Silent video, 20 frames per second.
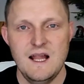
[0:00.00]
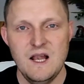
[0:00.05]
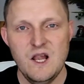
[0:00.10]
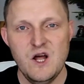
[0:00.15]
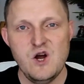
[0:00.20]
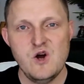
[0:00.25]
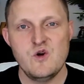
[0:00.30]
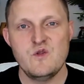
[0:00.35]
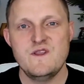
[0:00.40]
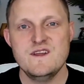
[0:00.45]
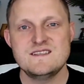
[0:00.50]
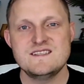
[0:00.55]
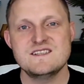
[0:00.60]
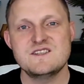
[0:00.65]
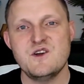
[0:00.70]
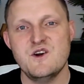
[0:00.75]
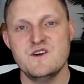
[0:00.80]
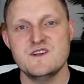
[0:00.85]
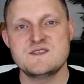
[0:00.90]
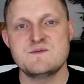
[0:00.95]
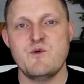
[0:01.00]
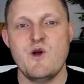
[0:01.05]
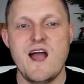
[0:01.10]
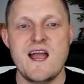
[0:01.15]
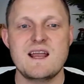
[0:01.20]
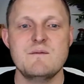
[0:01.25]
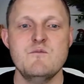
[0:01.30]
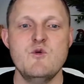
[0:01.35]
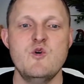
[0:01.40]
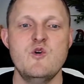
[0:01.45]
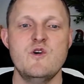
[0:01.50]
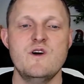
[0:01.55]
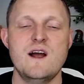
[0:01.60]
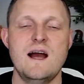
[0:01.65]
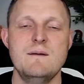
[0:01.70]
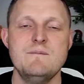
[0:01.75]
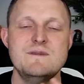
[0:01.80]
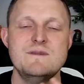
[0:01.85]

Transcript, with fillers: Hello, this is Curtis Blackmore.